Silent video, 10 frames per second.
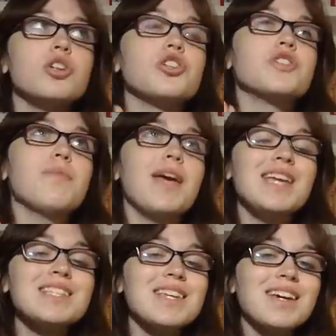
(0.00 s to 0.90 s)
she's
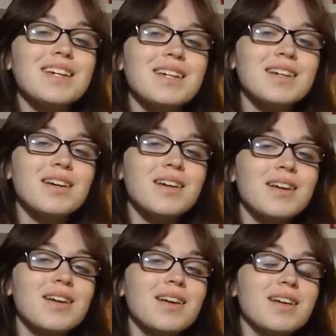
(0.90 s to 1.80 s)
amazing.
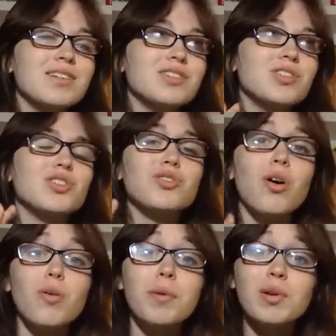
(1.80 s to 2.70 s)
She's
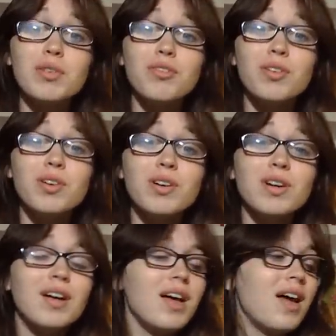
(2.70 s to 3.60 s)
so
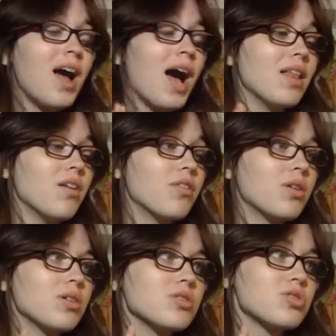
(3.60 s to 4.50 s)
beautiful. I love
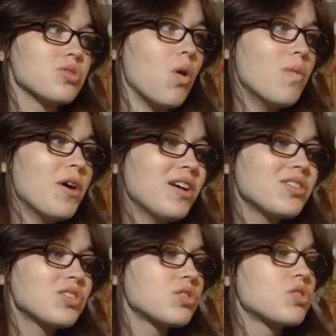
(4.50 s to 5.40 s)
her so
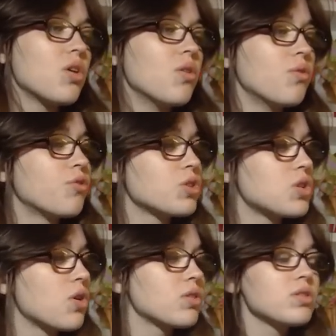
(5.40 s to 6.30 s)
much. So, for
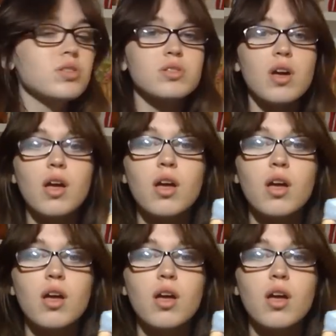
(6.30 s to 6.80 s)
starters,